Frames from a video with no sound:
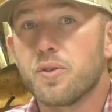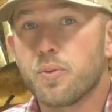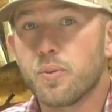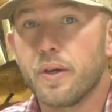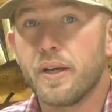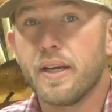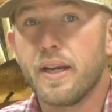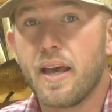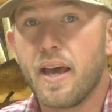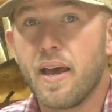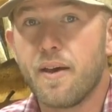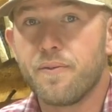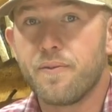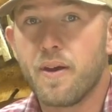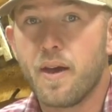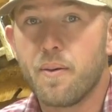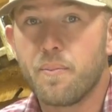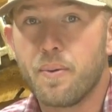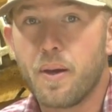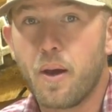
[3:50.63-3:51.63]
a three and a half
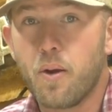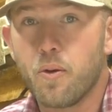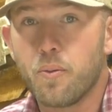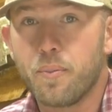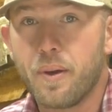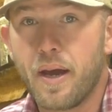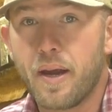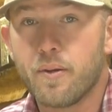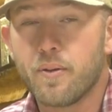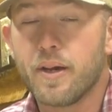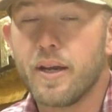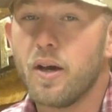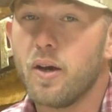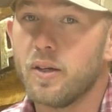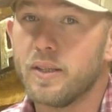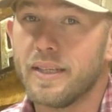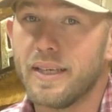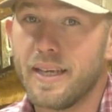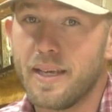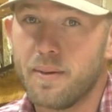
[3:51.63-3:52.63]
amp hour battery
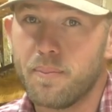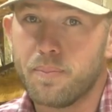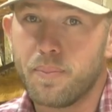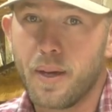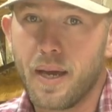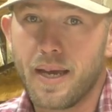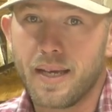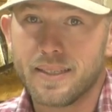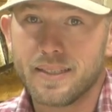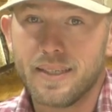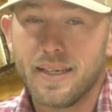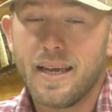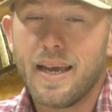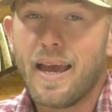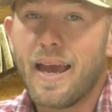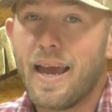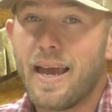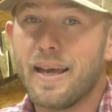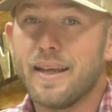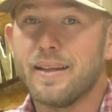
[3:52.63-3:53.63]
on the impact,
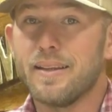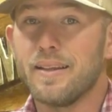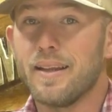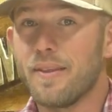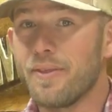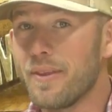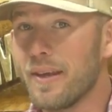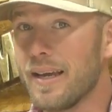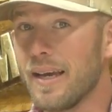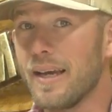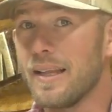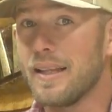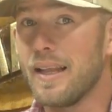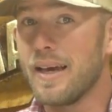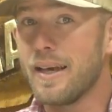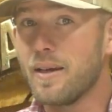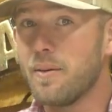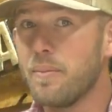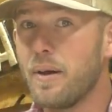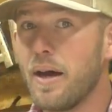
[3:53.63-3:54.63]
and the thing I
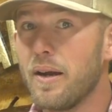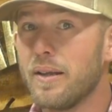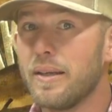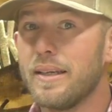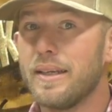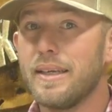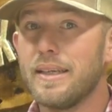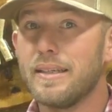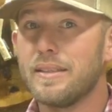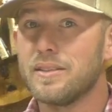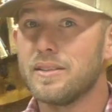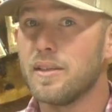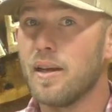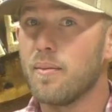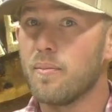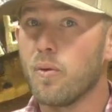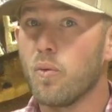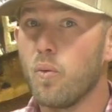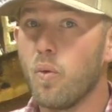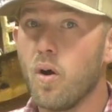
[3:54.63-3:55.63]
like about it is,
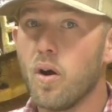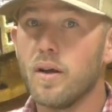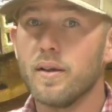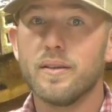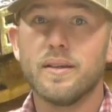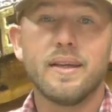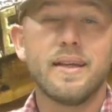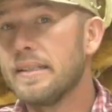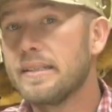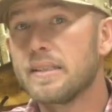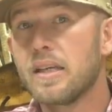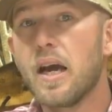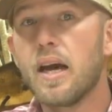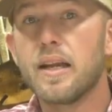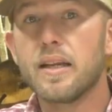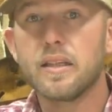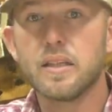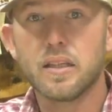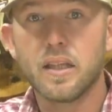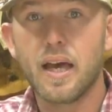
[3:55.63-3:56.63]
number one, it's
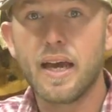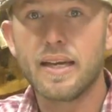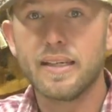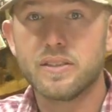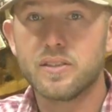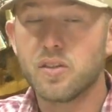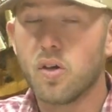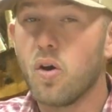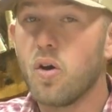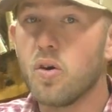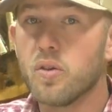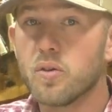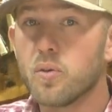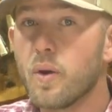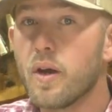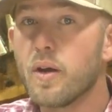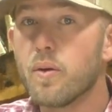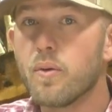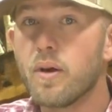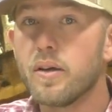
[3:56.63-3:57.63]
got lights all the
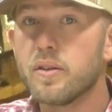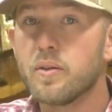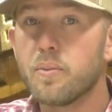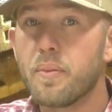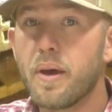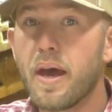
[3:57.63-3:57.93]
way around the